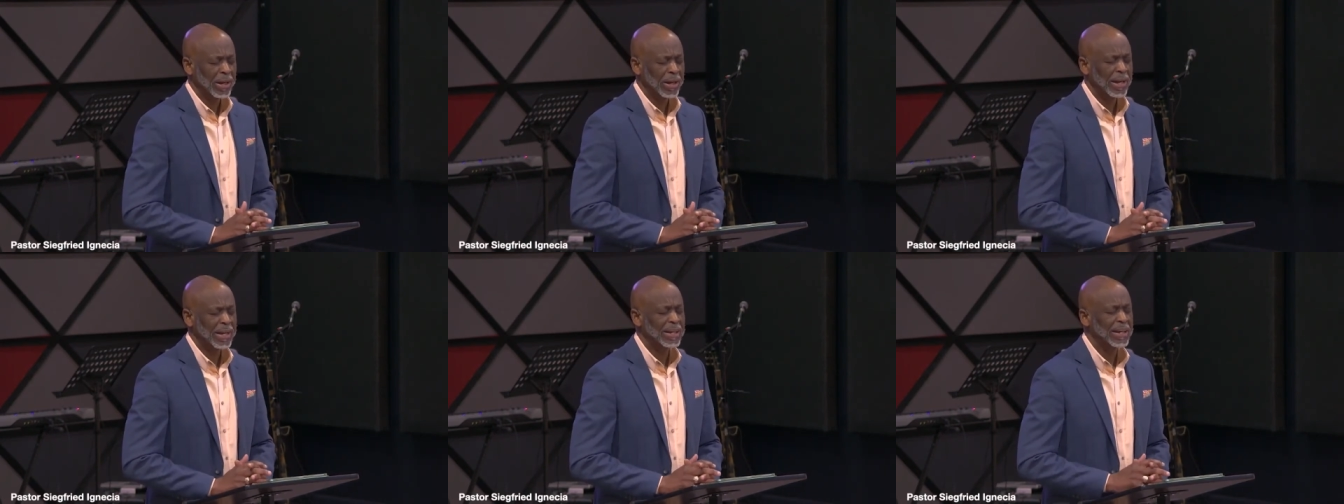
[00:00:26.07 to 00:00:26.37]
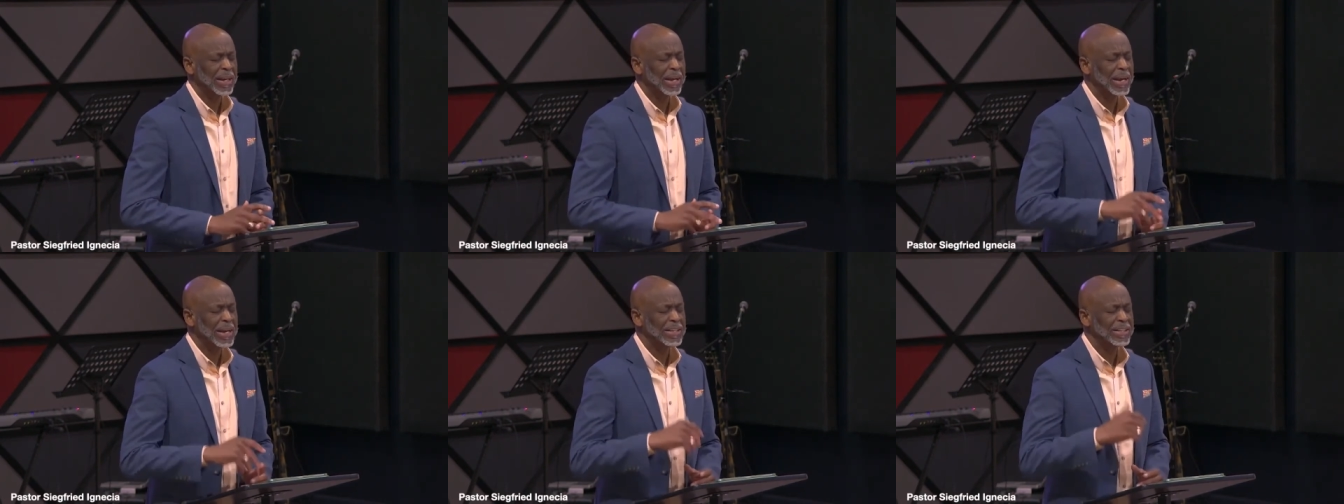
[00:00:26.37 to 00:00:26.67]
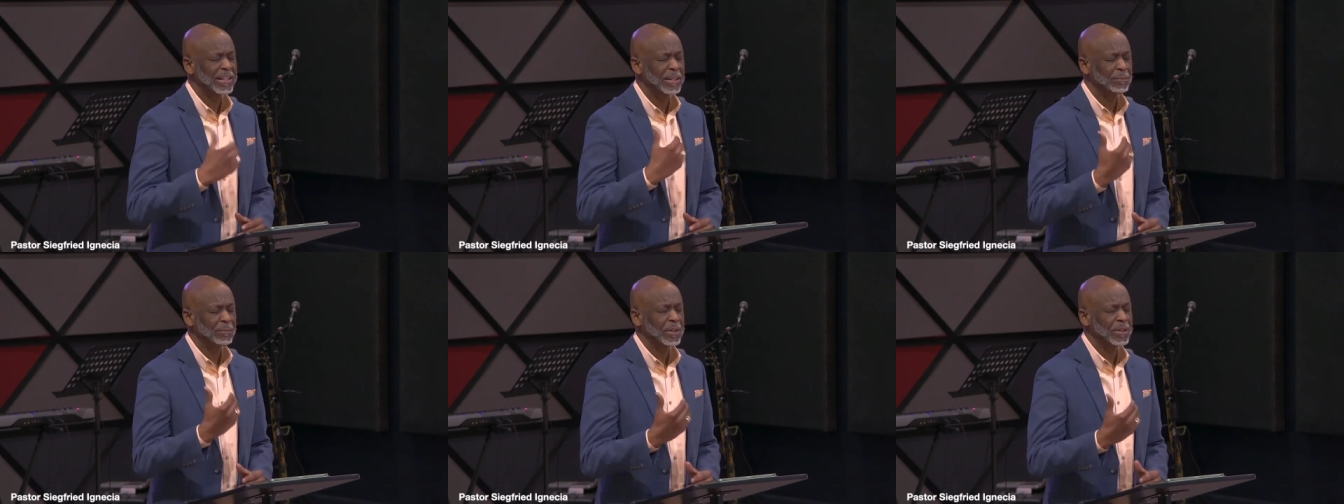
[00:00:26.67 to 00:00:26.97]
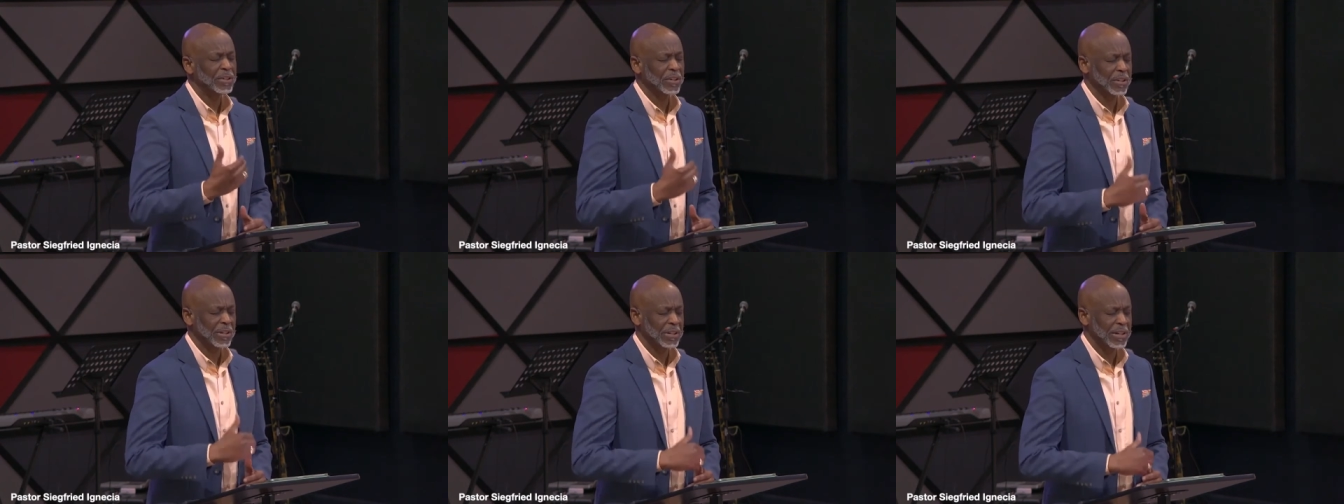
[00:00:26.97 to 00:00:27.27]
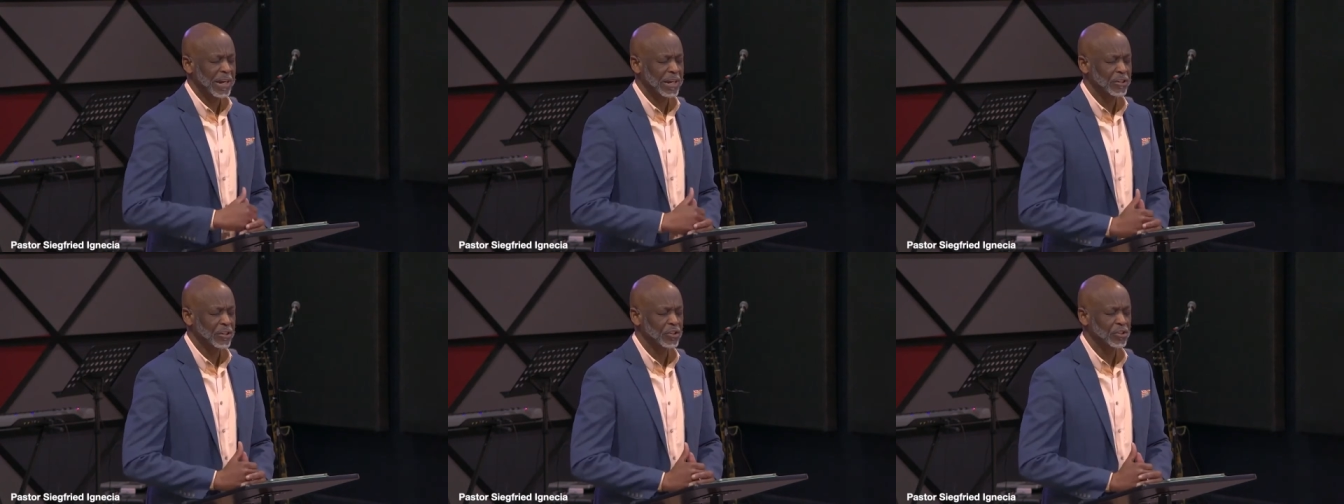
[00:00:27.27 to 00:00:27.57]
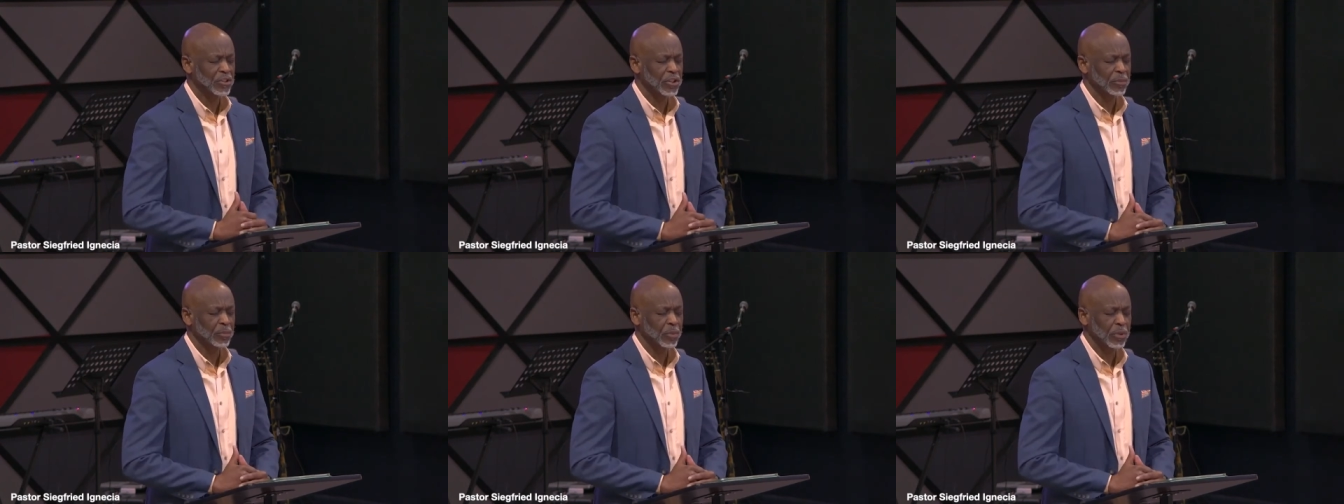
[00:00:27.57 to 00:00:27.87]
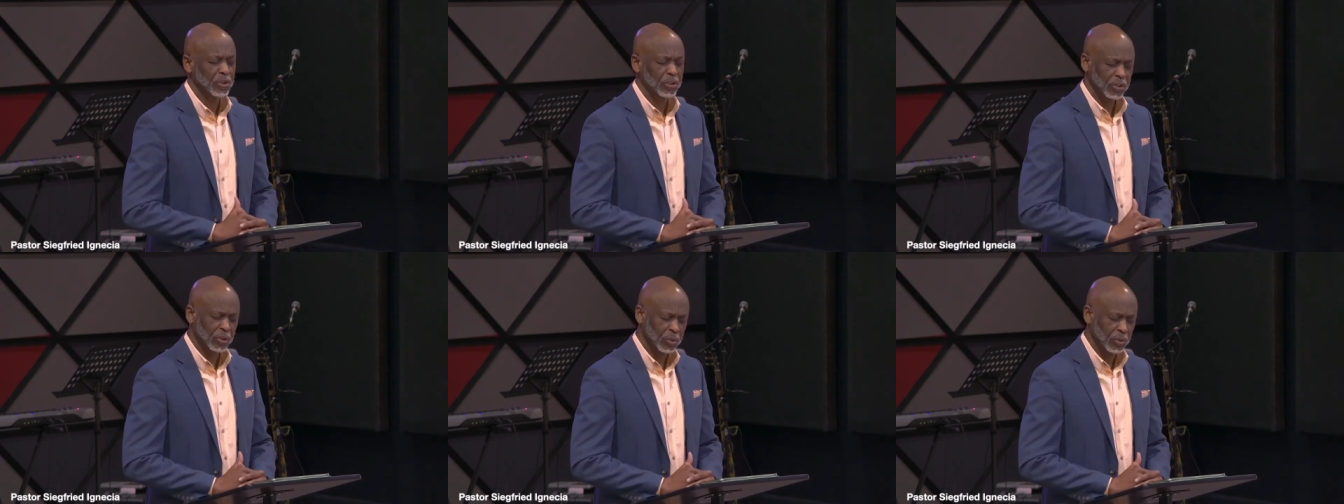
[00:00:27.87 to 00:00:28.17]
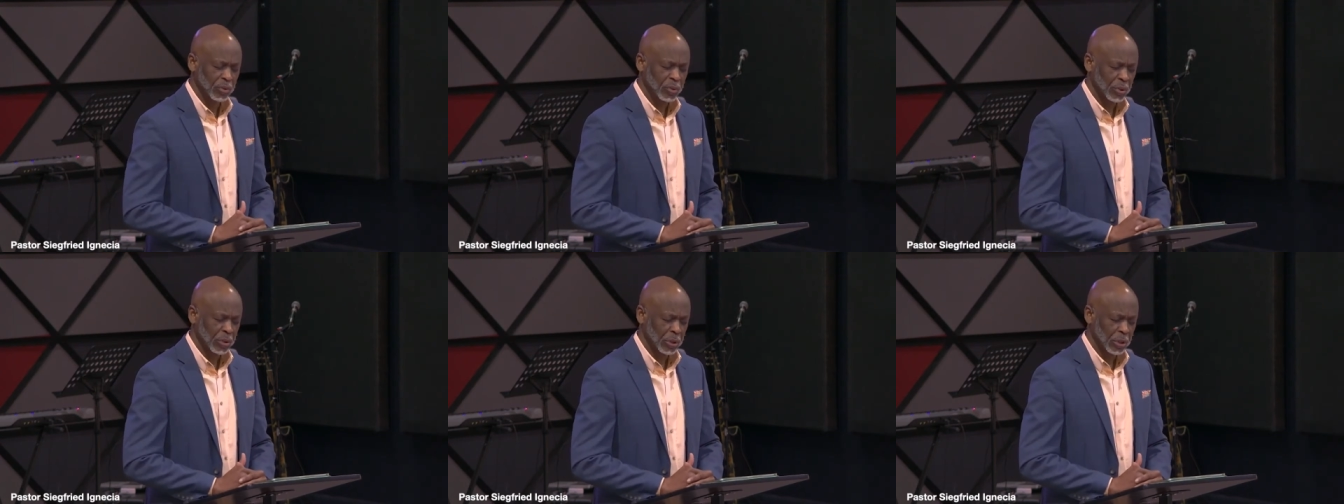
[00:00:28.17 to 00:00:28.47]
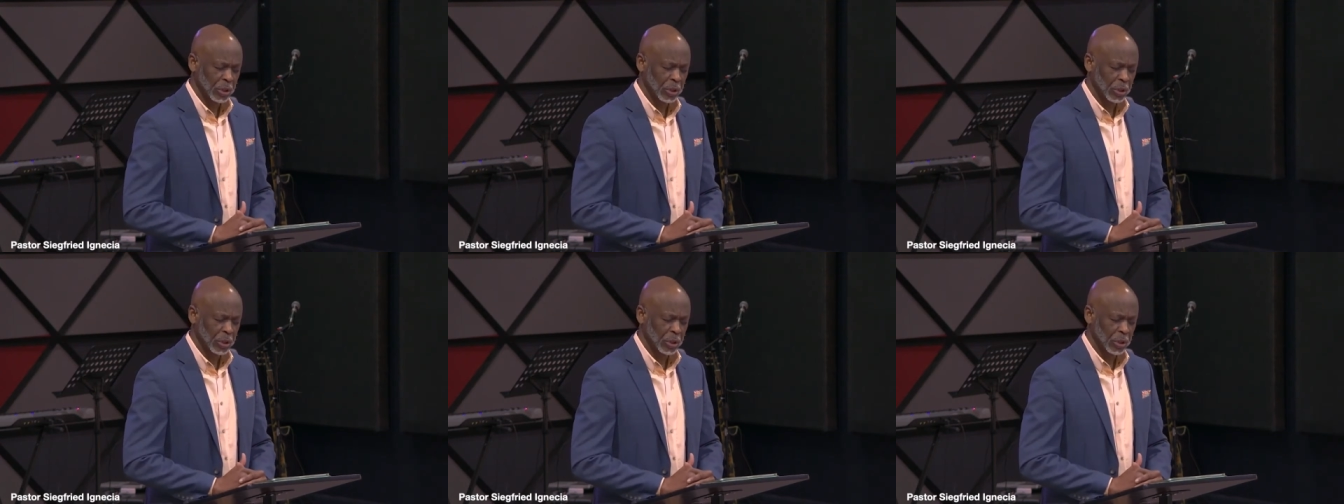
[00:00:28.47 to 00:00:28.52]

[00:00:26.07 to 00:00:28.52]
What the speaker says: in an intimate relationship with you,